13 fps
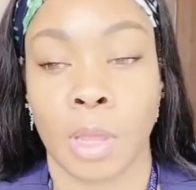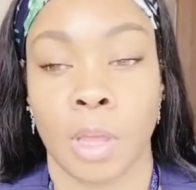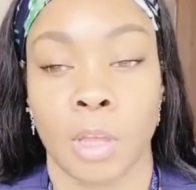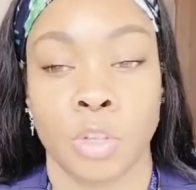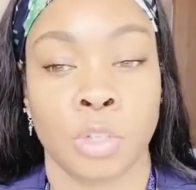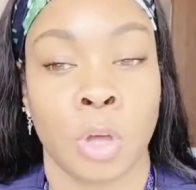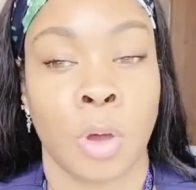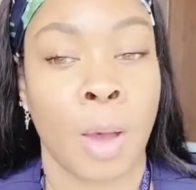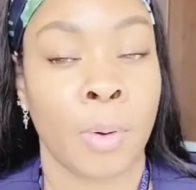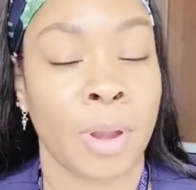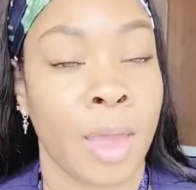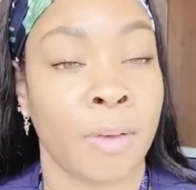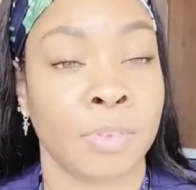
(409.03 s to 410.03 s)
So I would
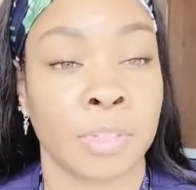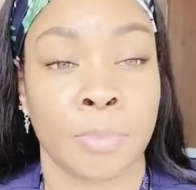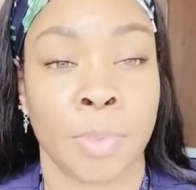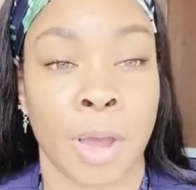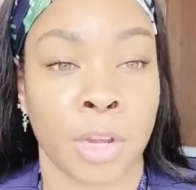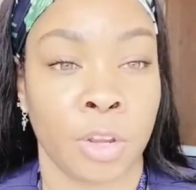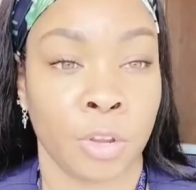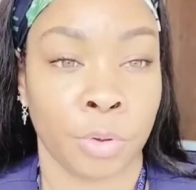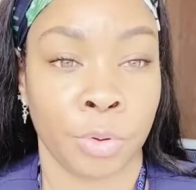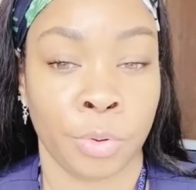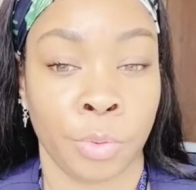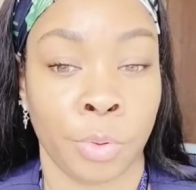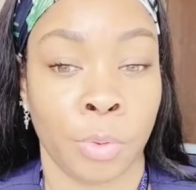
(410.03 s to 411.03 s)
have somebody
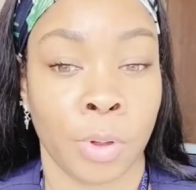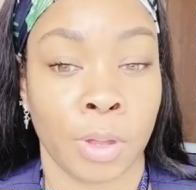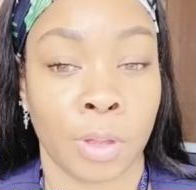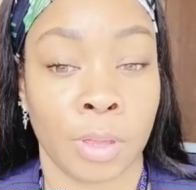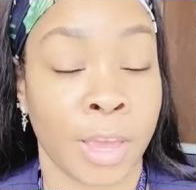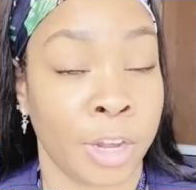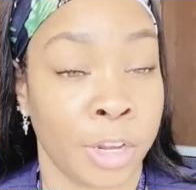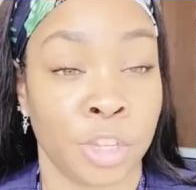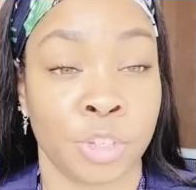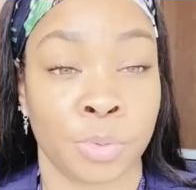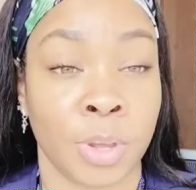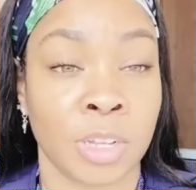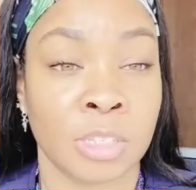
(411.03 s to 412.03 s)
who had a
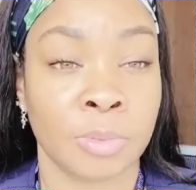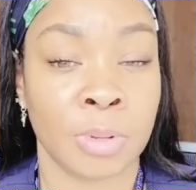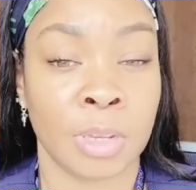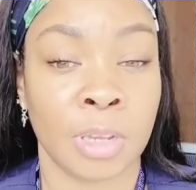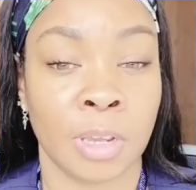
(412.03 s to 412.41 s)
hysterectomy,